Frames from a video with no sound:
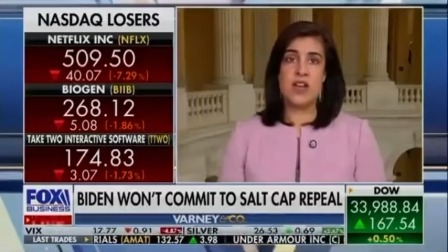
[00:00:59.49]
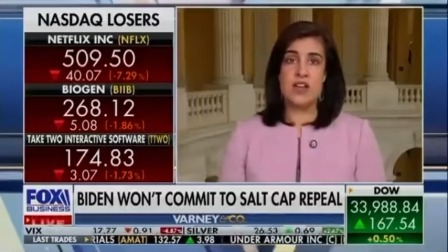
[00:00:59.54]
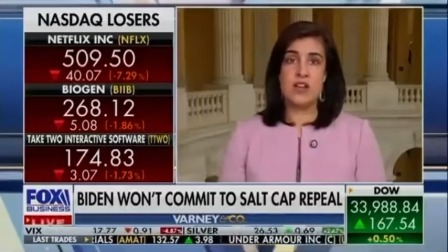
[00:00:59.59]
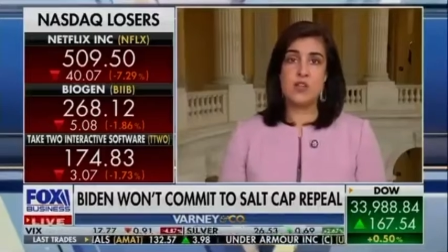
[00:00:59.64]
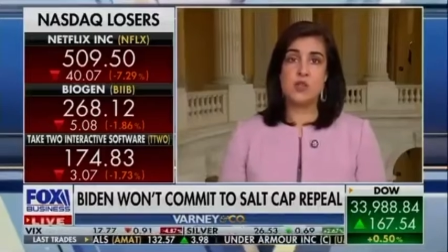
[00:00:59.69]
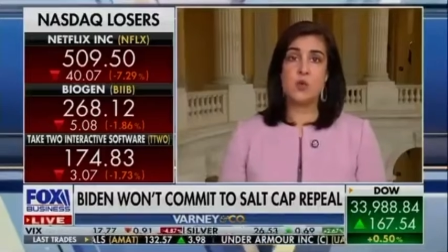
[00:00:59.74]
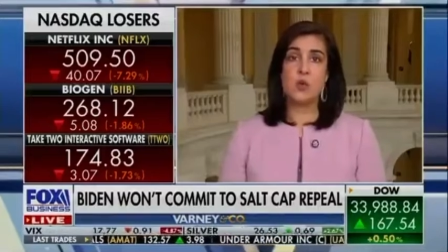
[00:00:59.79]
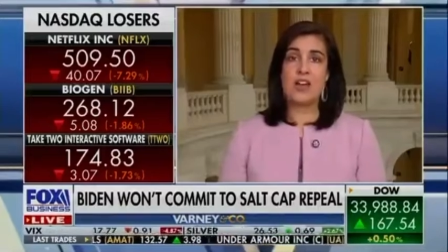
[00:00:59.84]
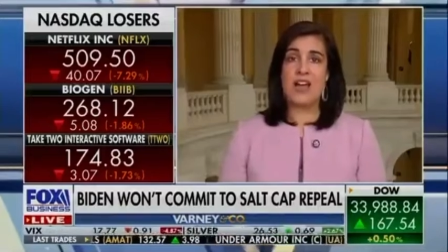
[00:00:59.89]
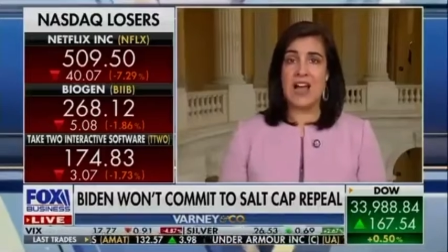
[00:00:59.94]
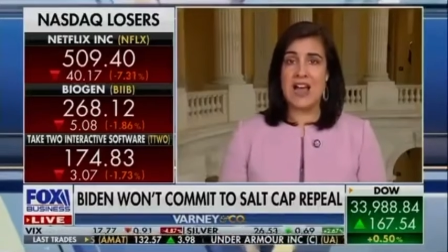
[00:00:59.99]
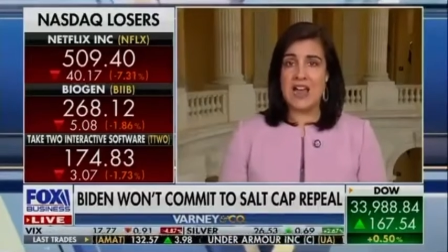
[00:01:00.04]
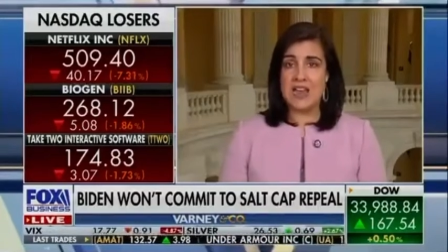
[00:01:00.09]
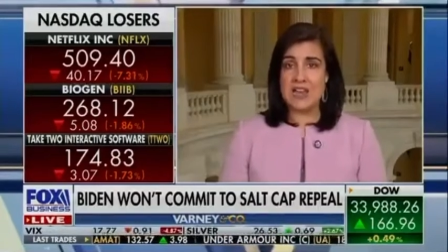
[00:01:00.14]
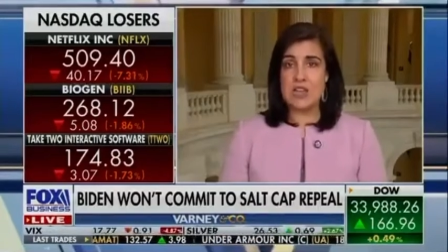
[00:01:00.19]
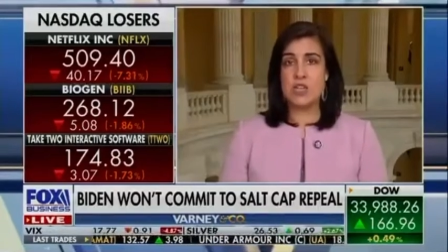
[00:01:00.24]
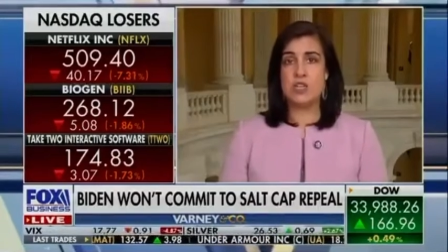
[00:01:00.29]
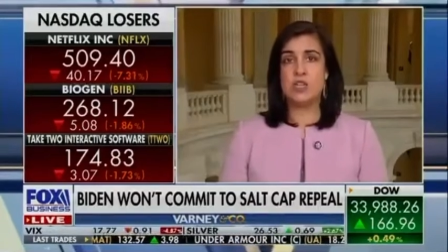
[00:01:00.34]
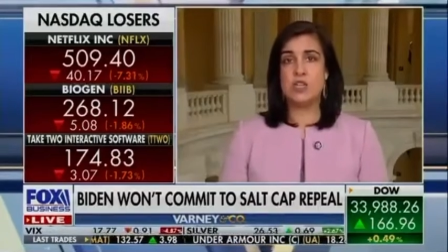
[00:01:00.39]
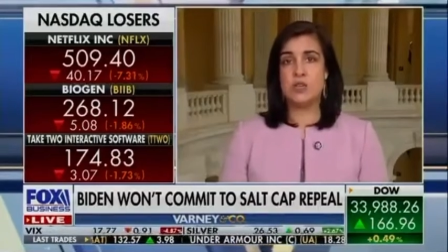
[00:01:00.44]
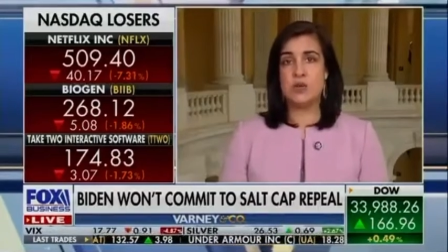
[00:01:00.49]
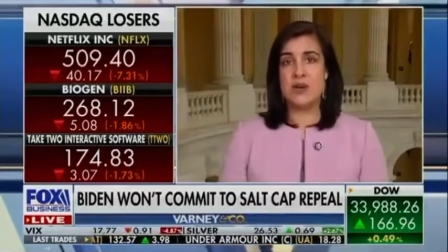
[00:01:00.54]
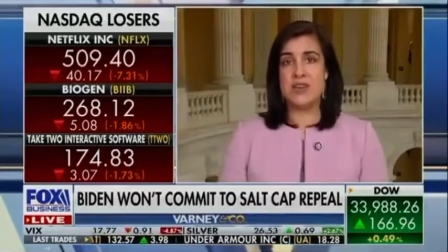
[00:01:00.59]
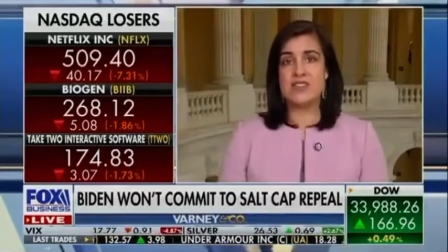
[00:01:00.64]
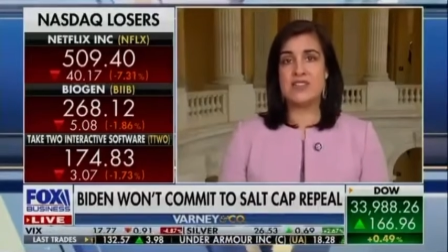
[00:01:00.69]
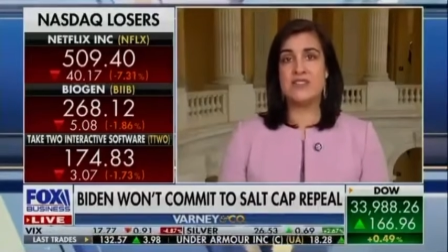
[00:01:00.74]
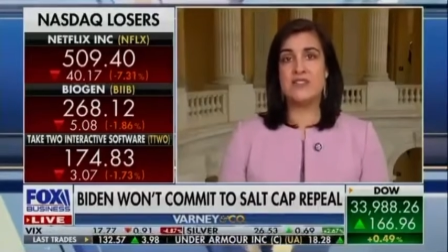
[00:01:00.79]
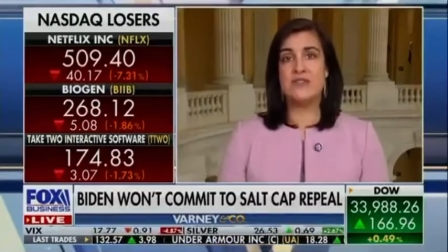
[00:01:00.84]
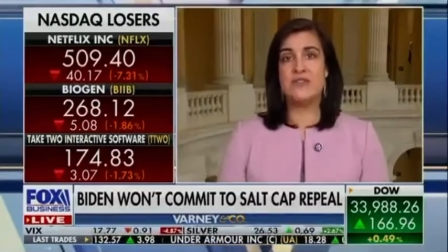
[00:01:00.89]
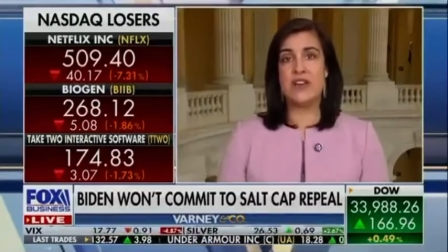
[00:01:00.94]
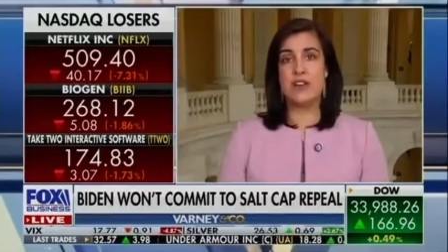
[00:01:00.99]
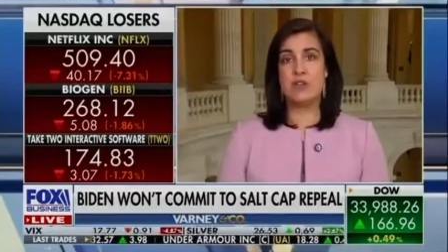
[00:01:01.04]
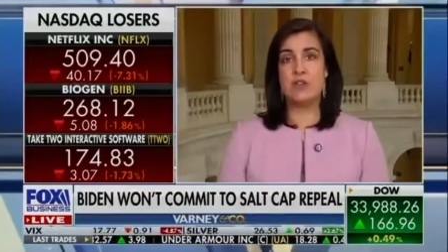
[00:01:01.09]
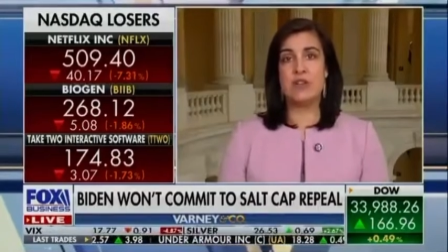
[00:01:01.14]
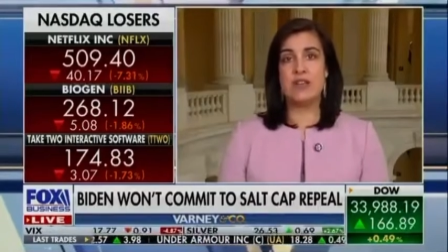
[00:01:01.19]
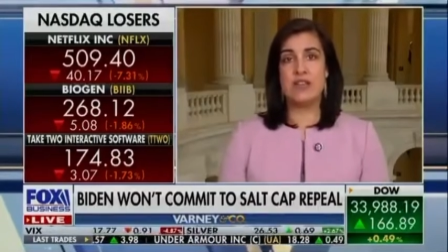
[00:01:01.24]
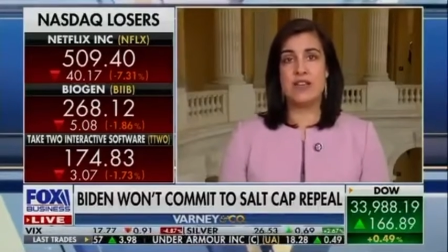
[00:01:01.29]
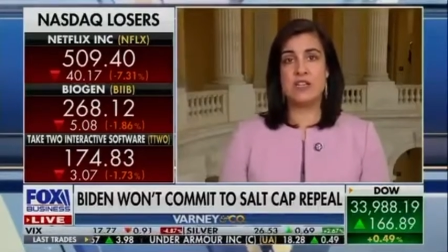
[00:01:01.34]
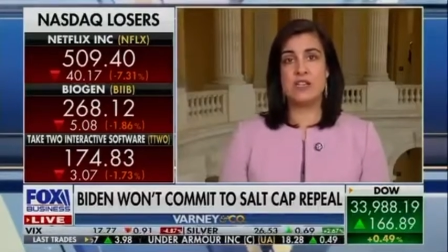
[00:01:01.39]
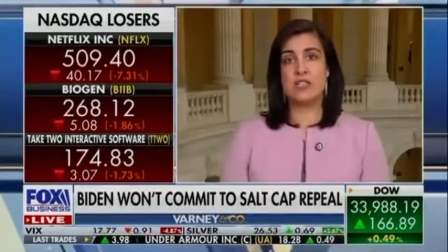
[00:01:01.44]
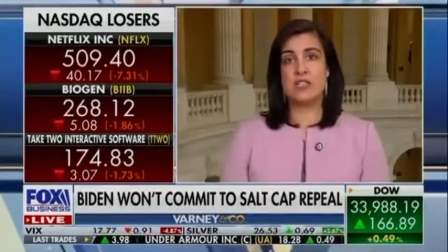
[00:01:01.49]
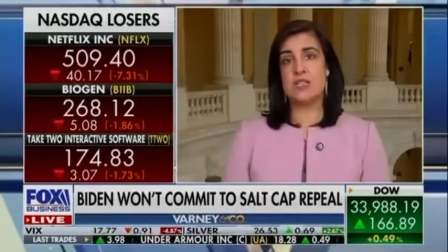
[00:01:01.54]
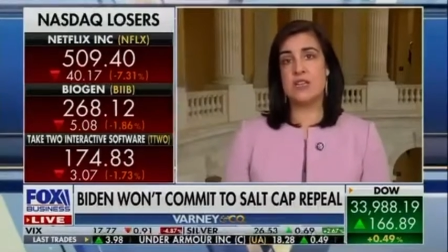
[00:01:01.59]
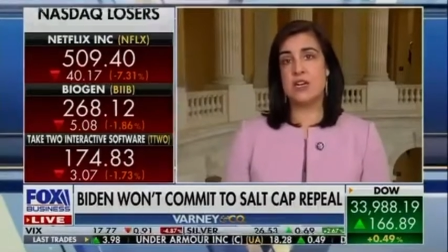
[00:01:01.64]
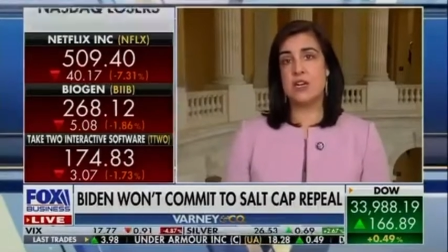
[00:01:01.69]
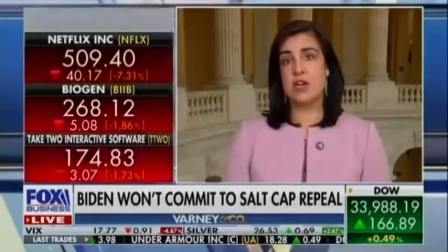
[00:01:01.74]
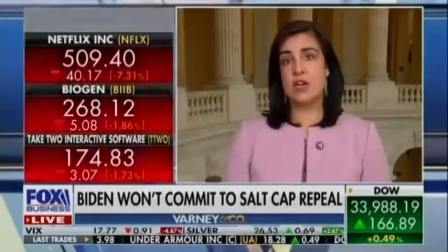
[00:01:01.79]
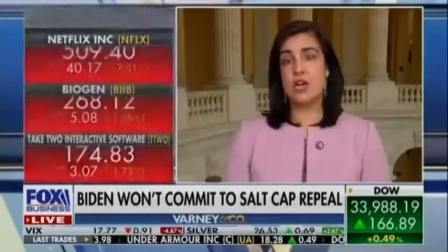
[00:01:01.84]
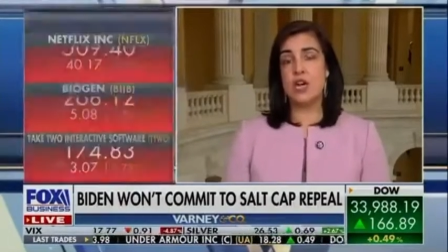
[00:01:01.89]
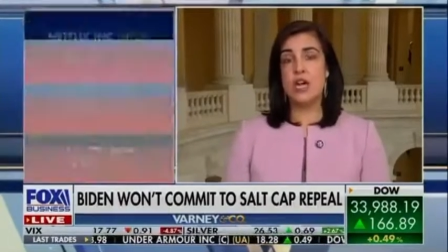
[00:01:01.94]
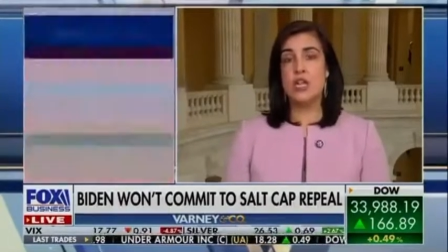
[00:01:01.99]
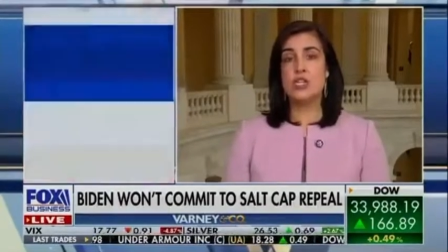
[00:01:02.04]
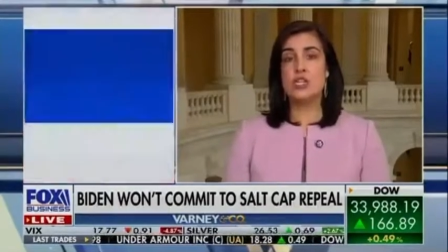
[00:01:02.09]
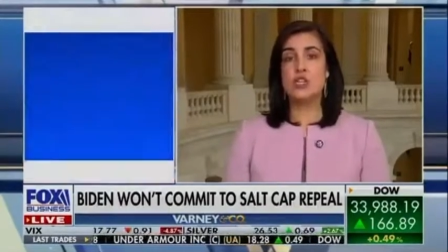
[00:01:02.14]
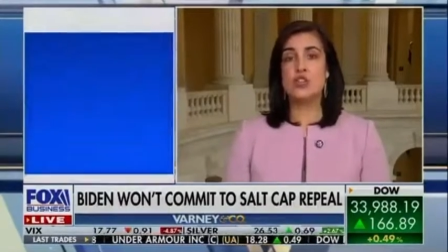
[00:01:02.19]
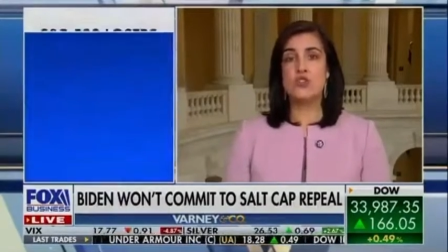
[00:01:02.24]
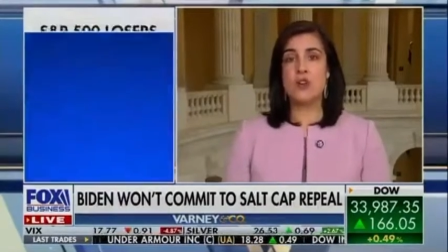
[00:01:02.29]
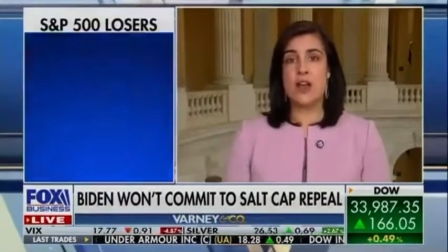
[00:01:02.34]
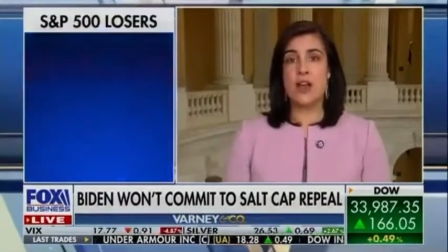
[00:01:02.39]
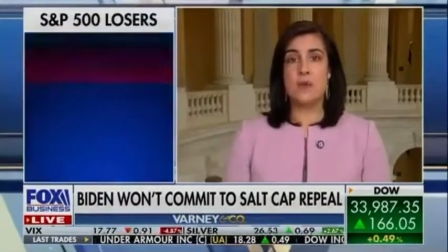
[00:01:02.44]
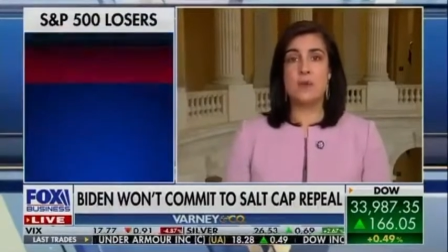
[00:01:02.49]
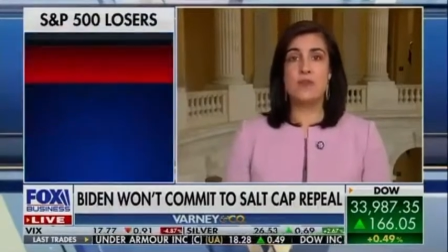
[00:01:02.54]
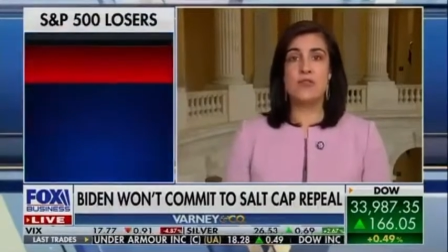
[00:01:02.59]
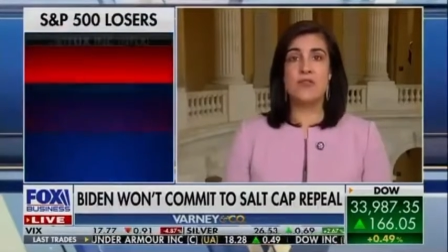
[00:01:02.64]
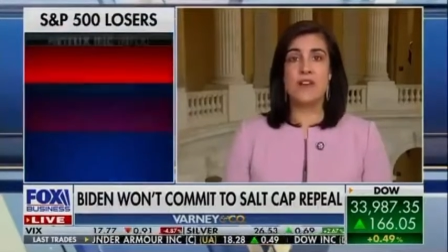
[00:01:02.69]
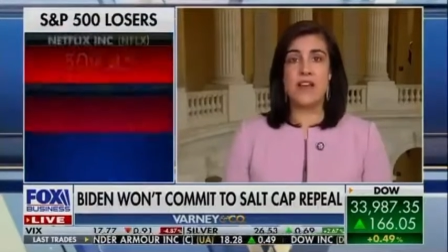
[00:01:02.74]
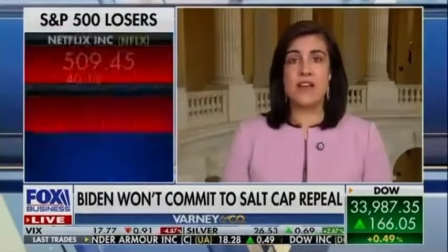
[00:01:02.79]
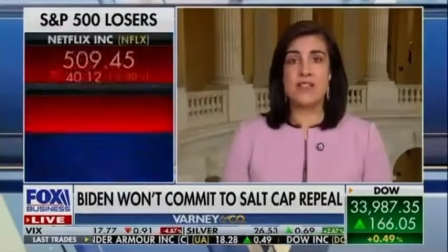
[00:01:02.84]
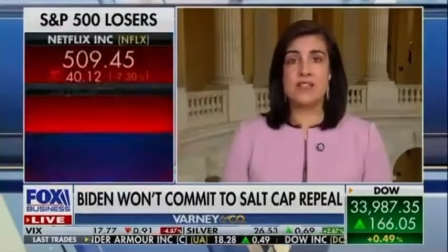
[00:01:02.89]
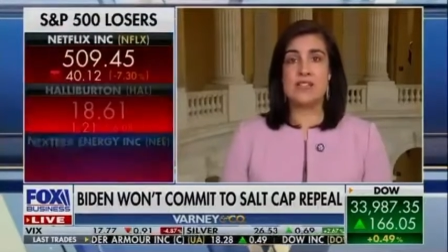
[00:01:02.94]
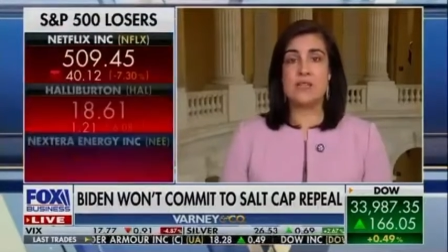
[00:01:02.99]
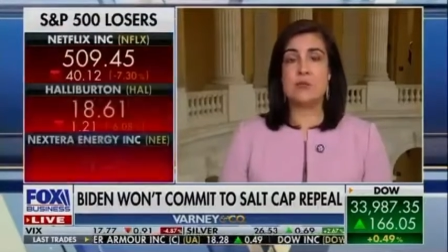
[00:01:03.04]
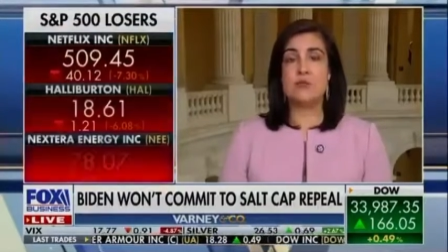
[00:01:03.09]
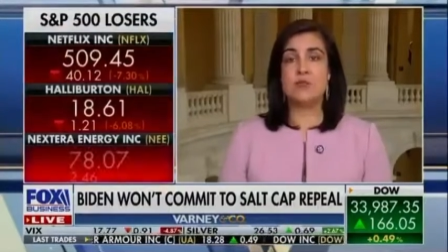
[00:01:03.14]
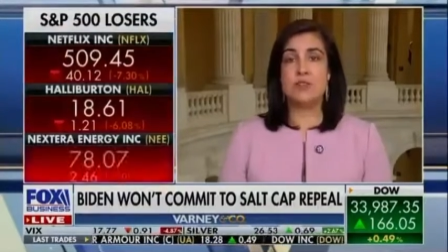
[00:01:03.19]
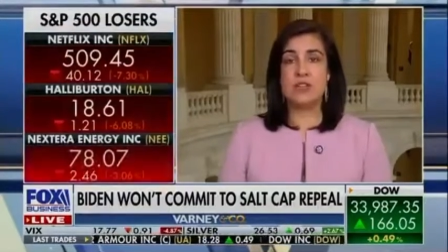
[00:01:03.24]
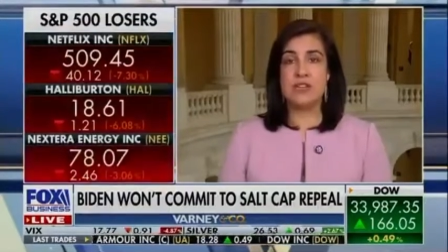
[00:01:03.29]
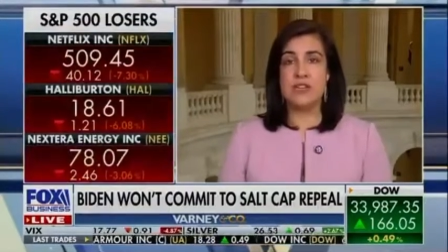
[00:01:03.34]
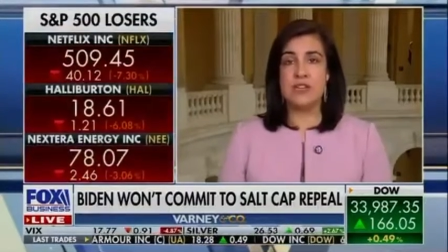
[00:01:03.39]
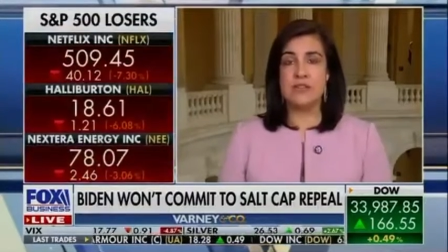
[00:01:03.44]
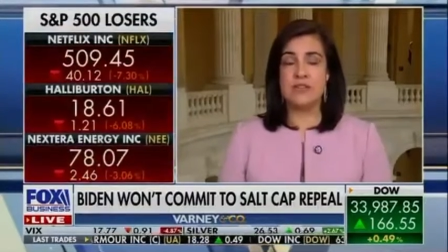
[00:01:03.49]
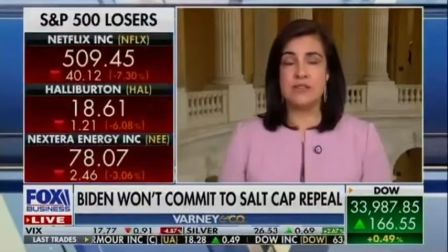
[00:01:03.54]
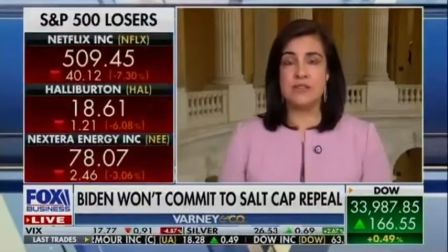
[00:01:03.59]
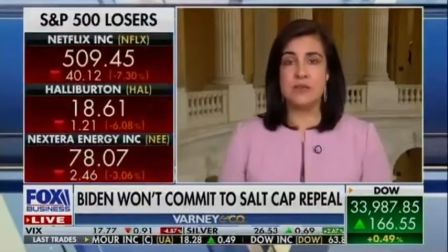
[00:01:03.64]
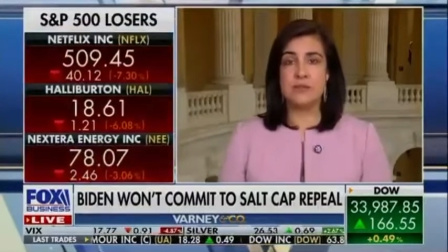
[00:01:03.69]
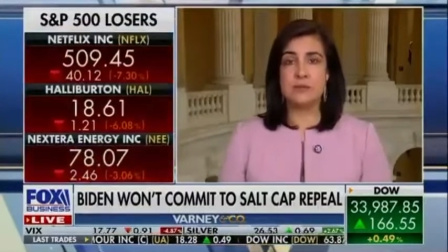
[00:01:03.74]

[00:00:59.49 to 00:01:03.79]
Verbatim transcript: and it's what I can do as a federal legislator to try to provide some relief.